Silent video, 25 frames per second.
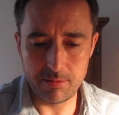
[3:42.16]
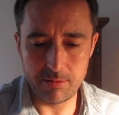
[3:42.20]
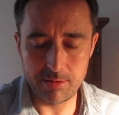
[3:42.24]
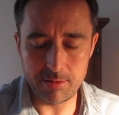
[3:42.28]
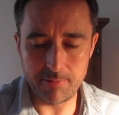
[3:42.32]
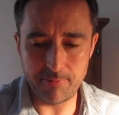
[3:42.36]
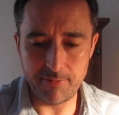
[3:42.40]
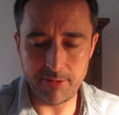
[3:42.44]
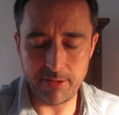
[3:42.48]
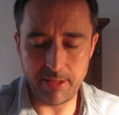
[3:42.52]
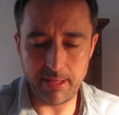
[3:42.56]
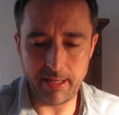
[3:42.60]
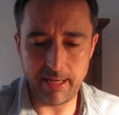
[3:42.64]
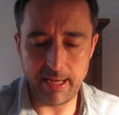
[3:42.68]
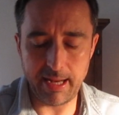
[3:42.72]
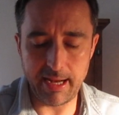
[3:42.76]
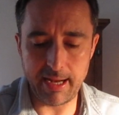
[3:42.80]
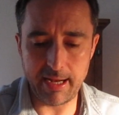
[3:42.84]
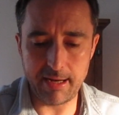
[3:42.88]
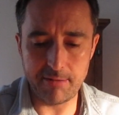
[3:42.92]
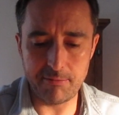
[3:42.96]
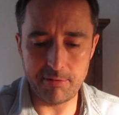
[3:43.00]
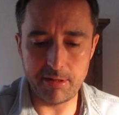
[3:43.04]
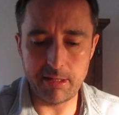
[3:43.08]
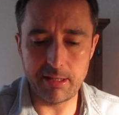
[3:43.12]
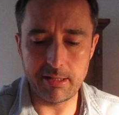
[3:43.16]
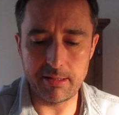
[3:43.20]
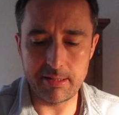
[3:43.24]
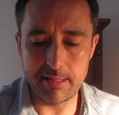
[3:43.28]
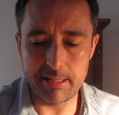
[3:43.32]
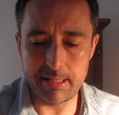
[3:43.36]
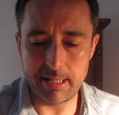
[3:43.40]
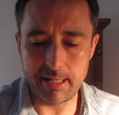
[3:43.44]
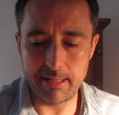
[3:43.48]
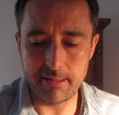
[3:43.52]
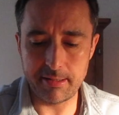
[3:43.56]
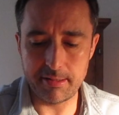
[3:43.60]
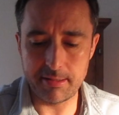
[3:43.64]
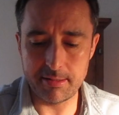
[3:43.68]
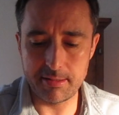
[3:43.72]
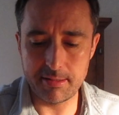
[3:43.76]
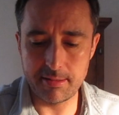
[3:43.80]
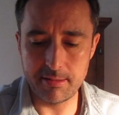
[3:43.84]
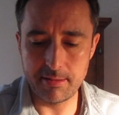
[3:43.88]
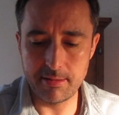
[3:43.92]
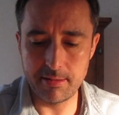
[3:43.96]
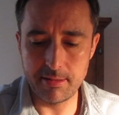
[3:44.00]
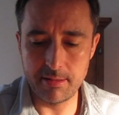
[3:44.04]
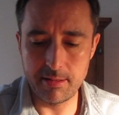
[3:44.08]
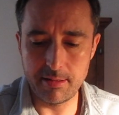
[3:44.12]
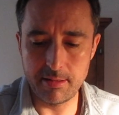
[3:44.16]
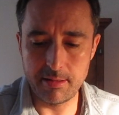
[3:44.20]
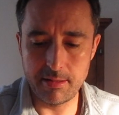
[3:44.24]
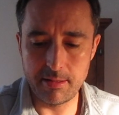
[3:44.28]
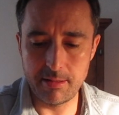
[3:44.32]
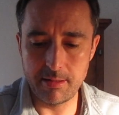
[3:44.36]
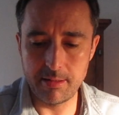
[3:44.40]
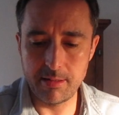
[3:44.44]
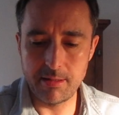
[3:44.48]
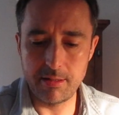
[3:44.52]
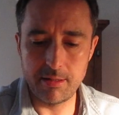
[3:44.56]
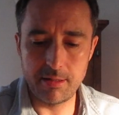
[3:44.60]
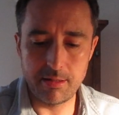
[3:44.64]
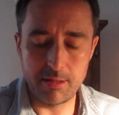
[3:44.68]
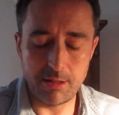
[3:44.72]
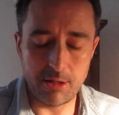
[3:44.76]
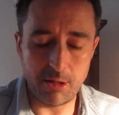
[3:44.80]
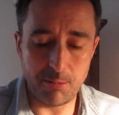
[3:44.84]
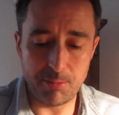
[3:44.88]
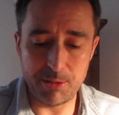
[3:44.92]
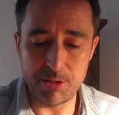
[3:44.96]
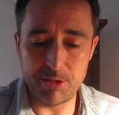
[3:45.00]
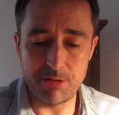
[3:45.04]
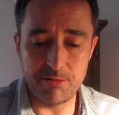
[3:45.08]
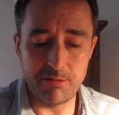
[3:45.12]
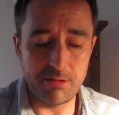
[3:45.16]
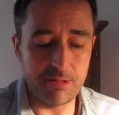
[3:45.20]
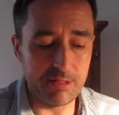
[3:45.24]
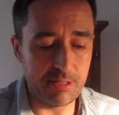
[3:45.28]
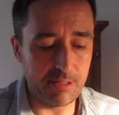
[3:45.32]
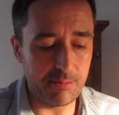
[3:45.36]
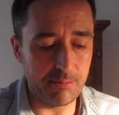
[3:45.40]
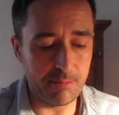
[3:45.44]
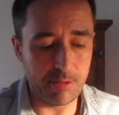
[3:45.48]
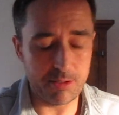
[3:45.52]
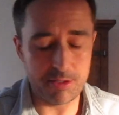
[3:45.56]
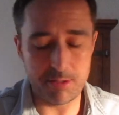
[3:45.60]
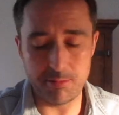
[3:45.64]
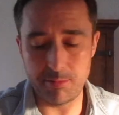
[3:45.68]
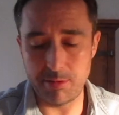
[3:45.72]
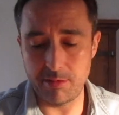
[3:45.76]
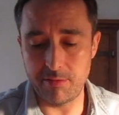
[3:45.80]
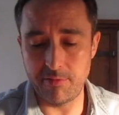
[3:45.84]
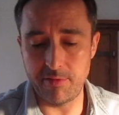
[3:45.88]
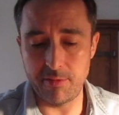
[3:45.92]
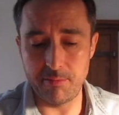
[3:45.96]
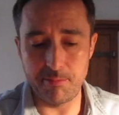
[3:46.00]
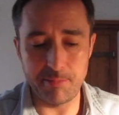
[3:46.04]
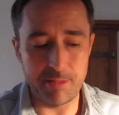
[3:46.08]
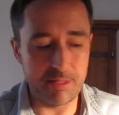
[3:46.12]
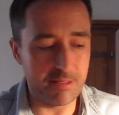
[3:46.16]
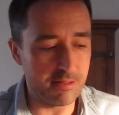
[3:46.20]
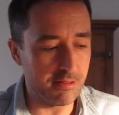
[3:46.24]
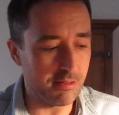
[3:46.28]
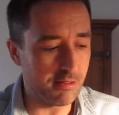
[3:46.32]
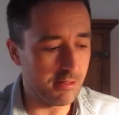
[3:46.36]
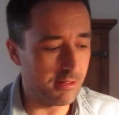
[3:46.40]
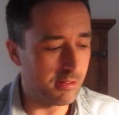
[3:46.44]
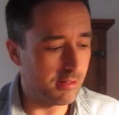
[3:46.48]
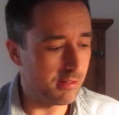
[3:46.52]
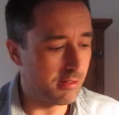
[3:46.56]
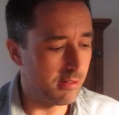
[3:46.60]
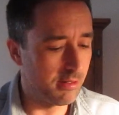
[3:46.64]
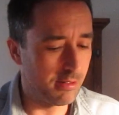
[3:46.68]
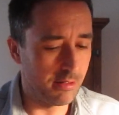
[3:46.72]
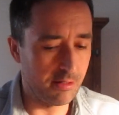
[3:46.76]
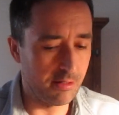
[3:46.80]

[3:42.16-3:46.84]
Something that your heart really desires. An opportunity, possibly within business.